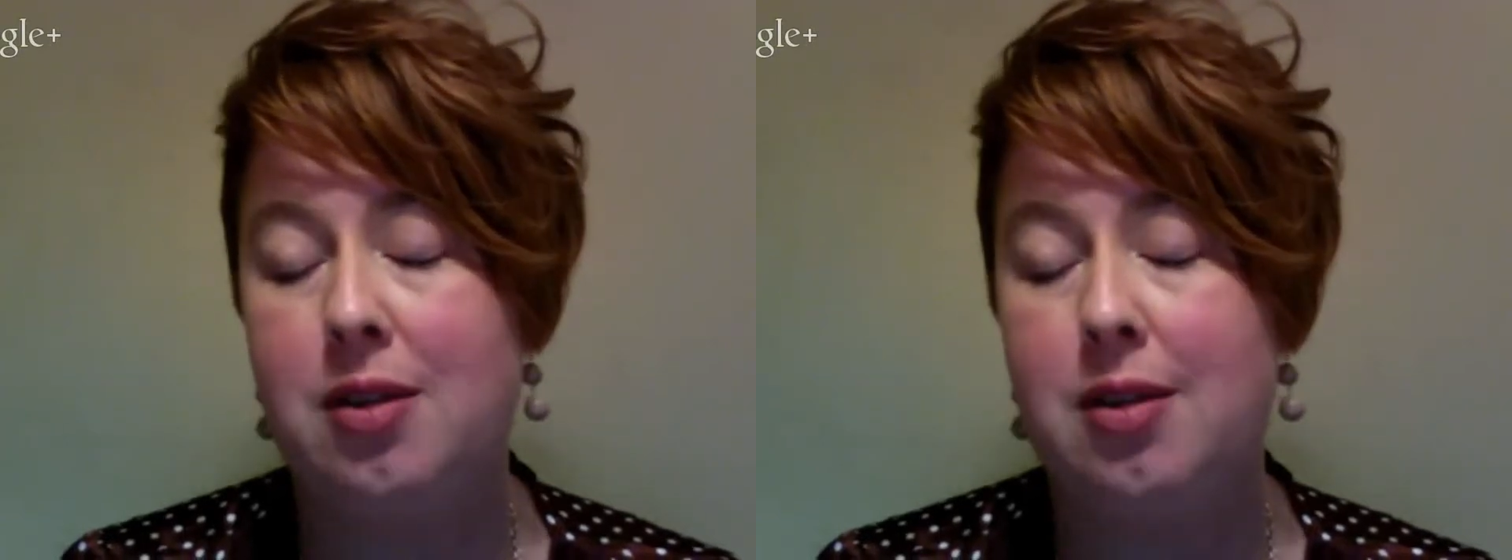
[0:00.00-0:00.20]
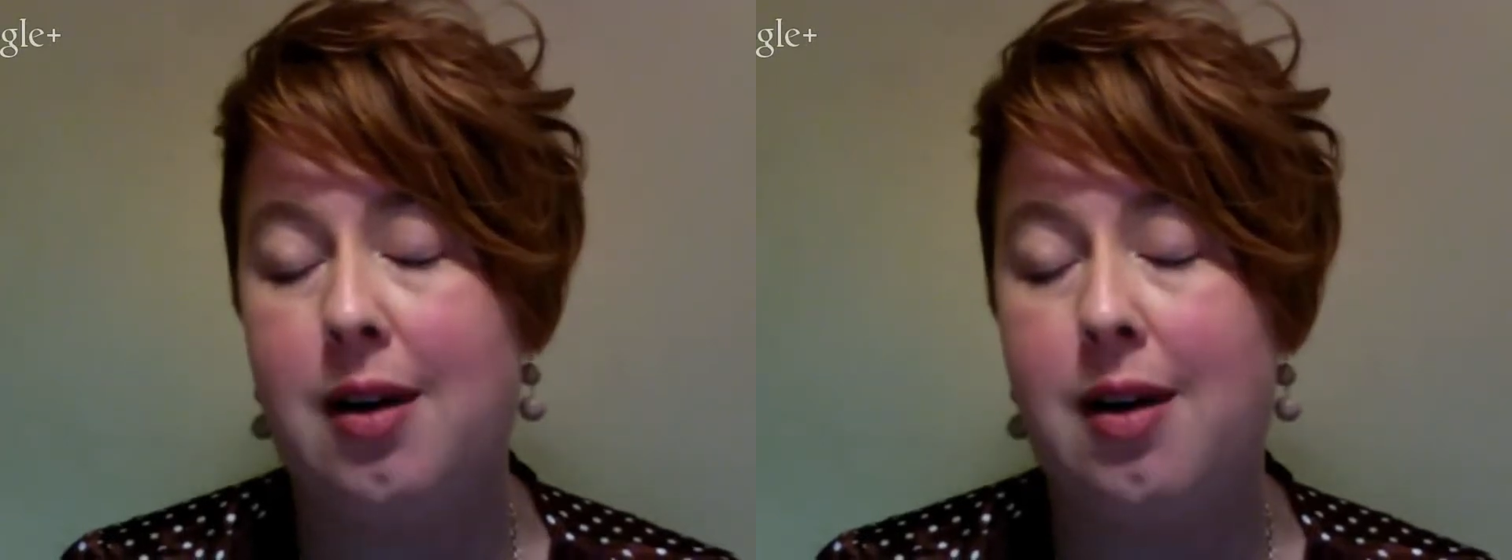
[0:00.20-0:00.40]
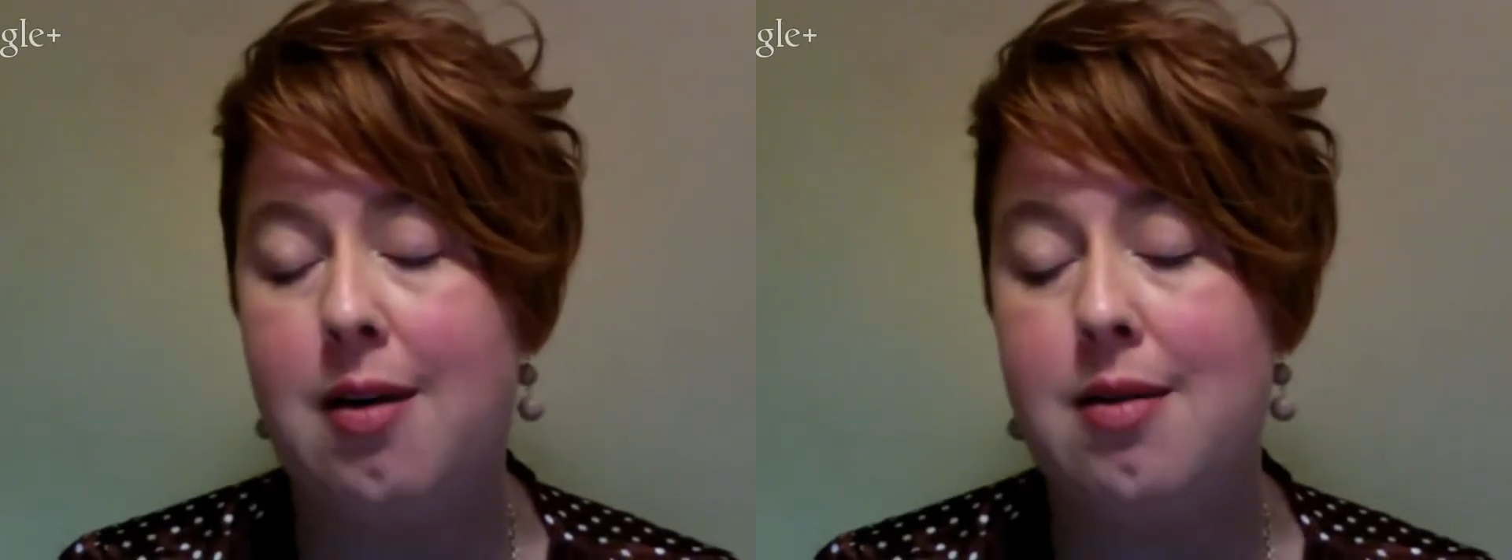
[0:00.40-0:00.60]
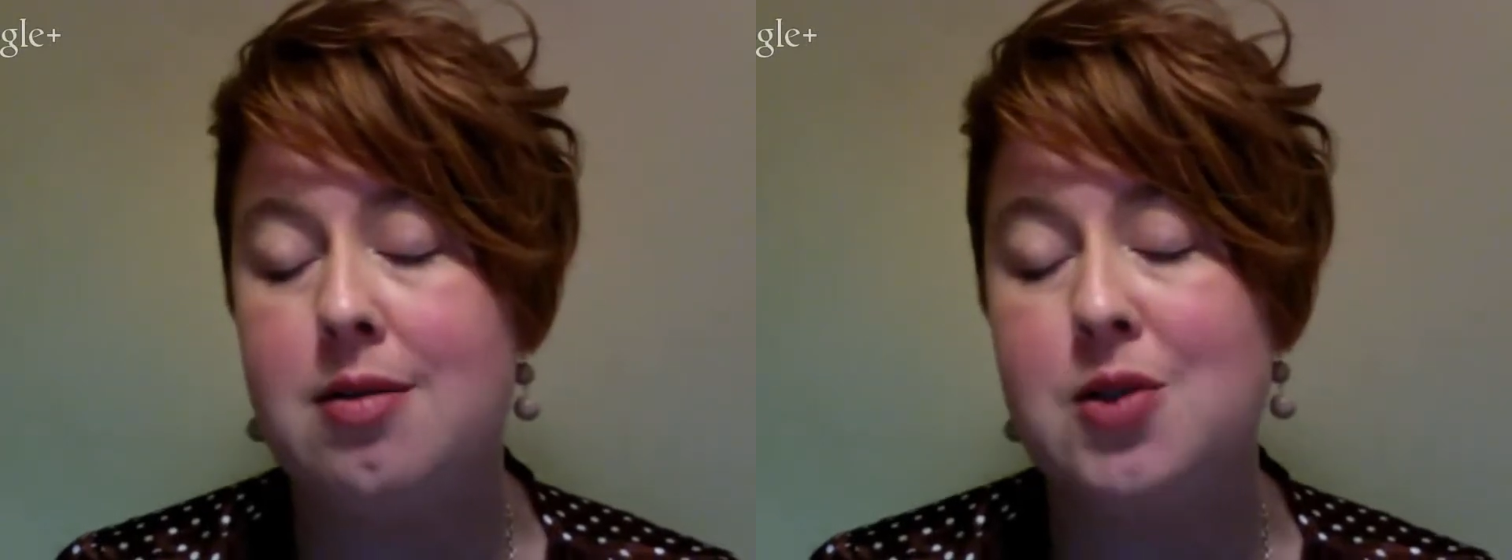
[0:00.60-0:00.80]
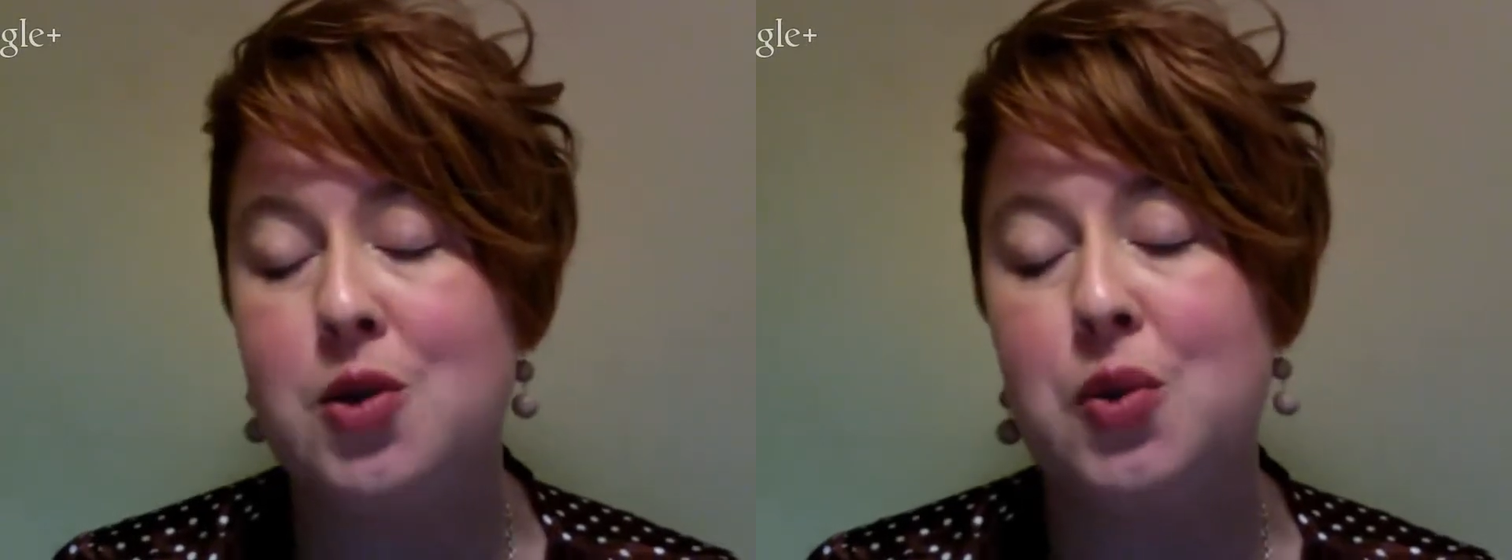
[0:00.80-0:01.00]
with
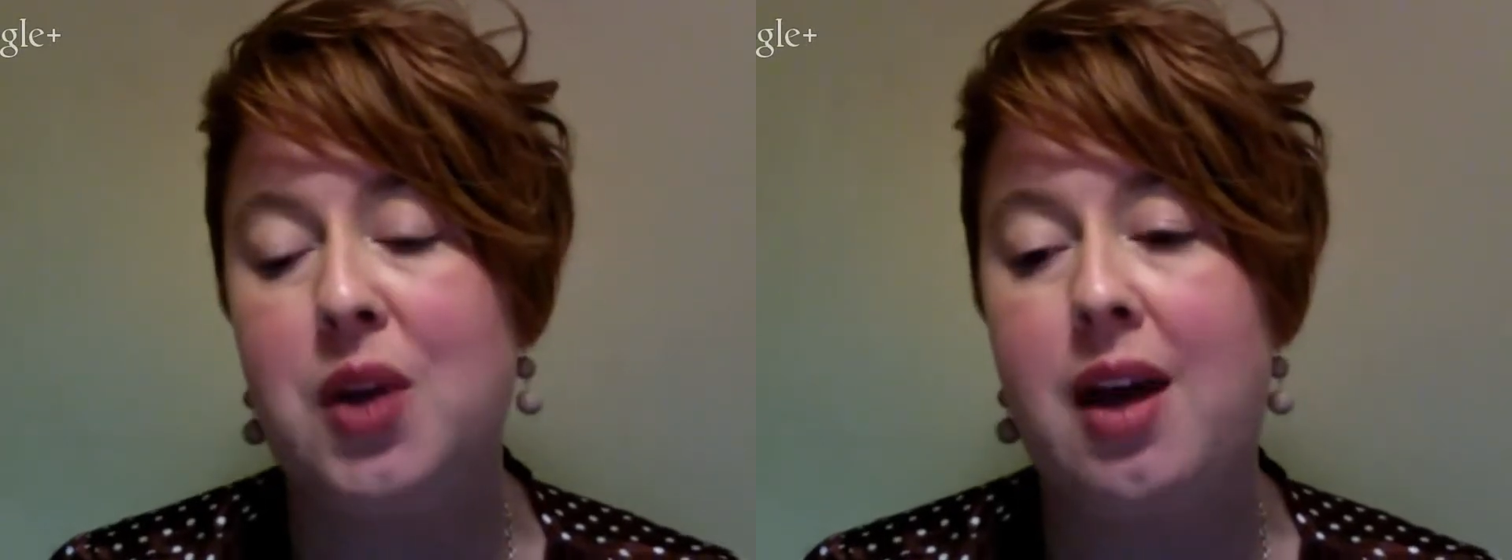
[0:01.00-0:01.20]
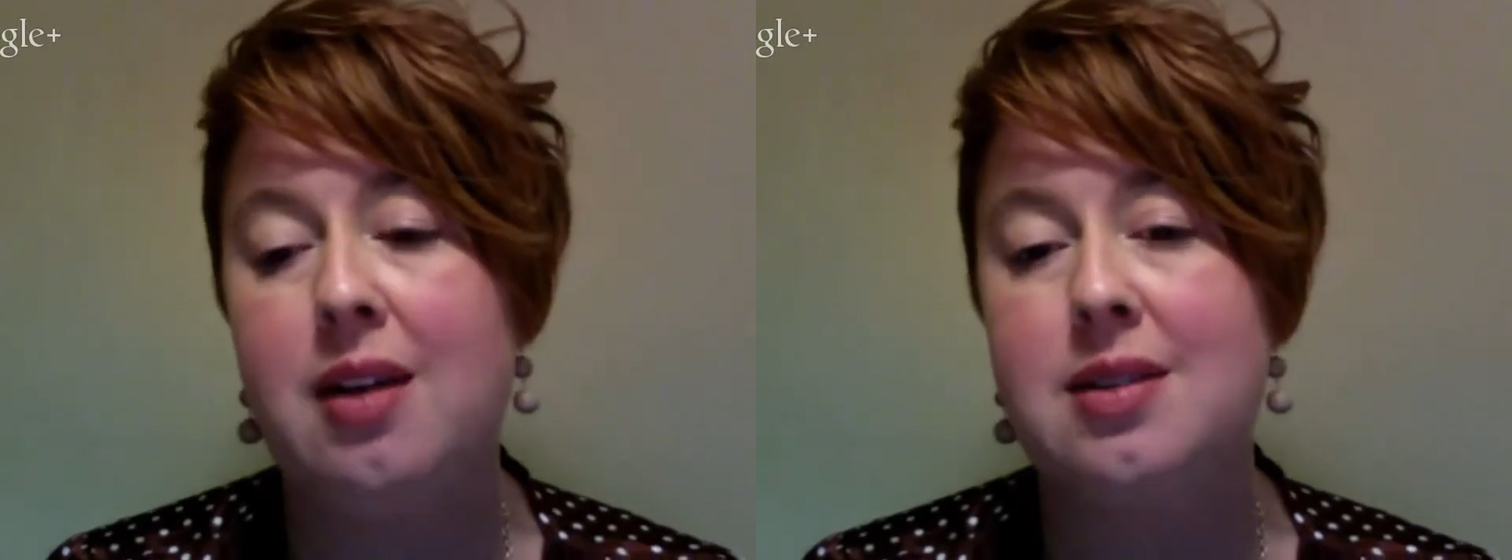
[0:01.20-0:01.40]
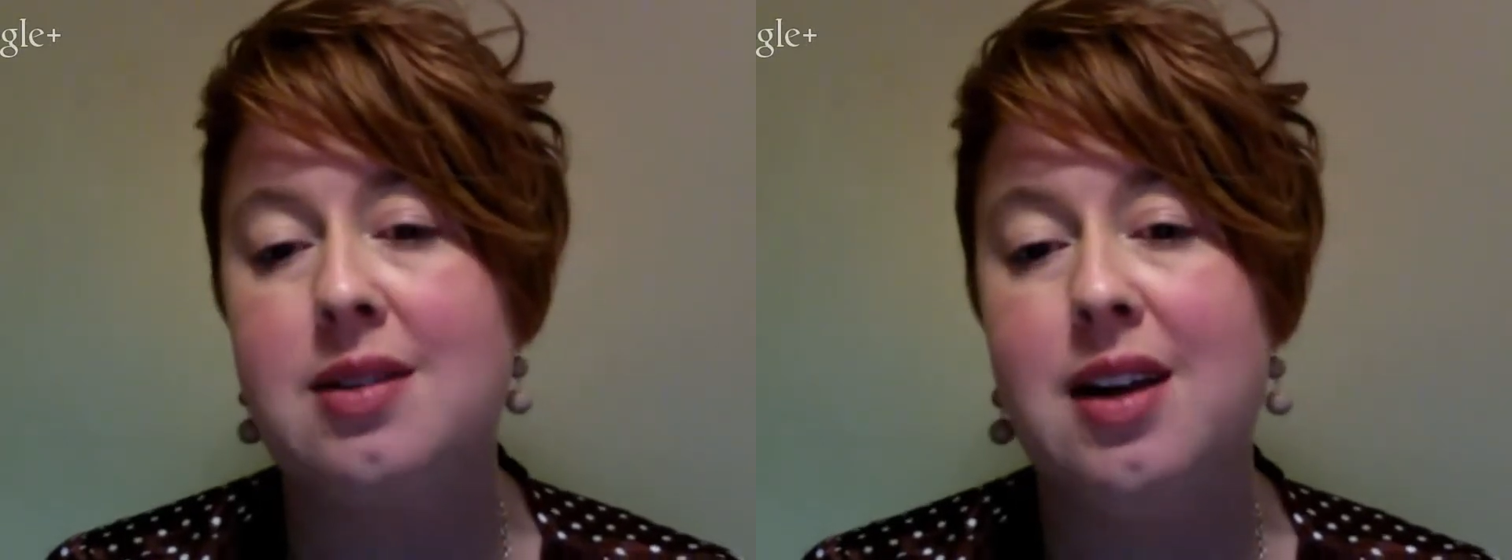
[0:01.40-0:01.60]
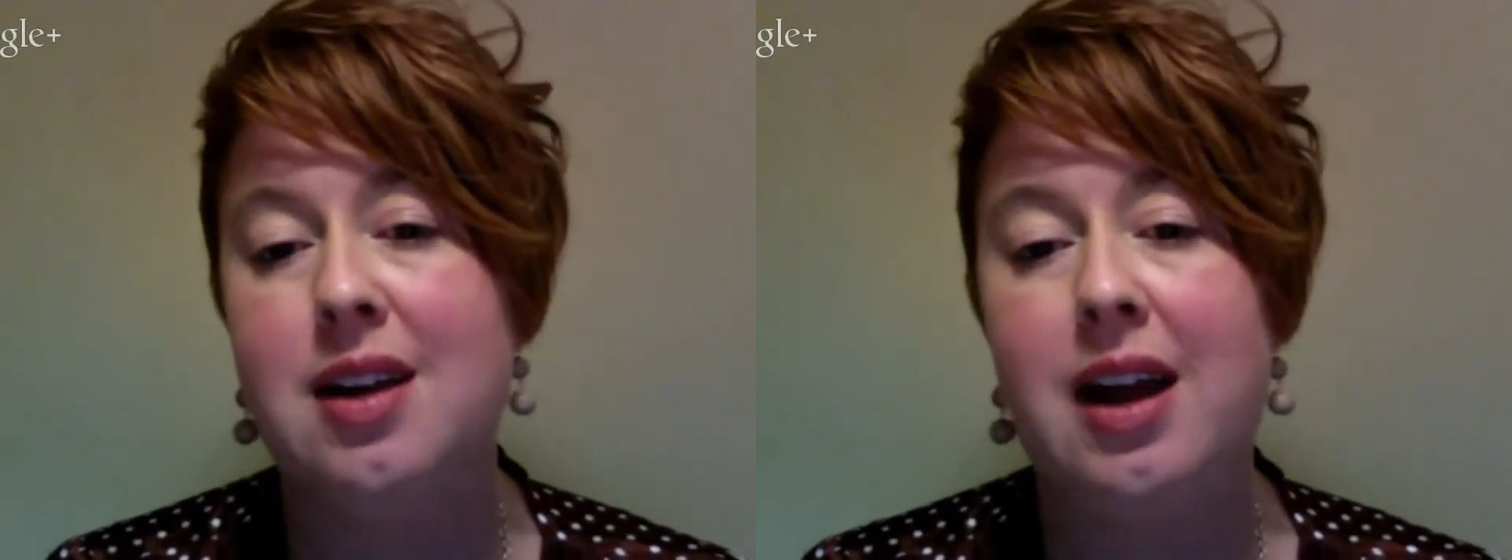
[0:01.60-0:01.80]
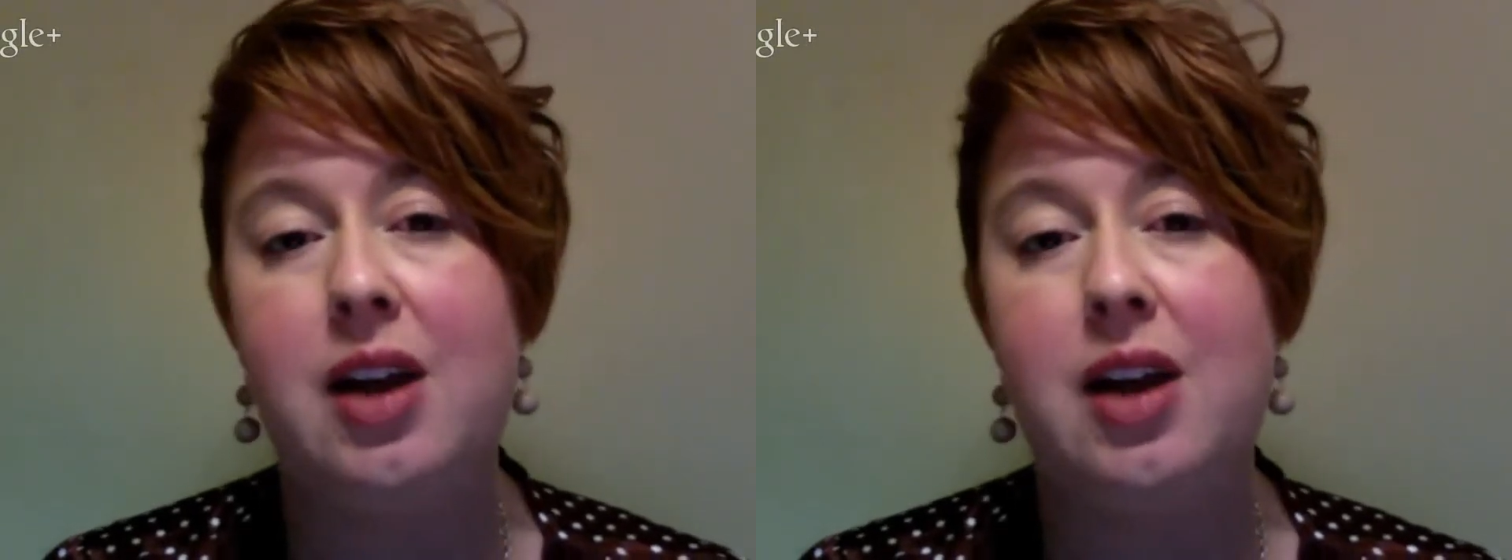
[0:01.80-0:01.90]
Schoolnet